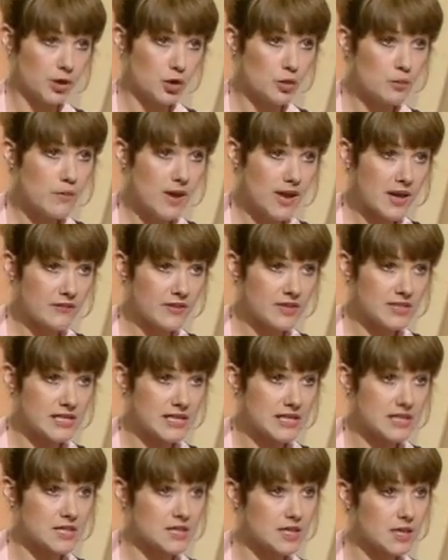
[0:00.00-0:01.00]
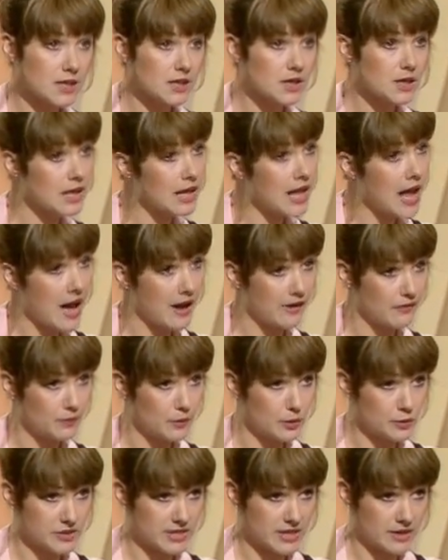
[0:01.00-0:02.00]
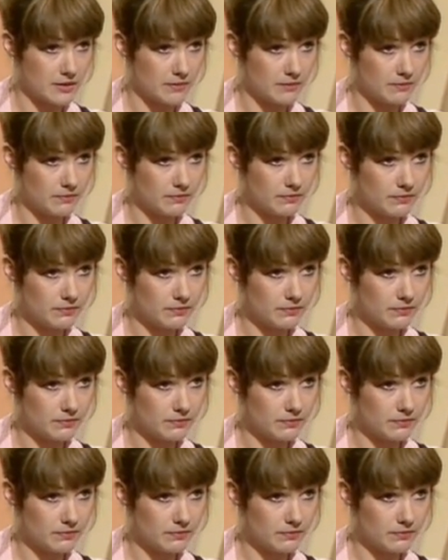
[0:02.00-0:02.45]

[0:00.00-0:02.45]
you may visit the Clive Museum.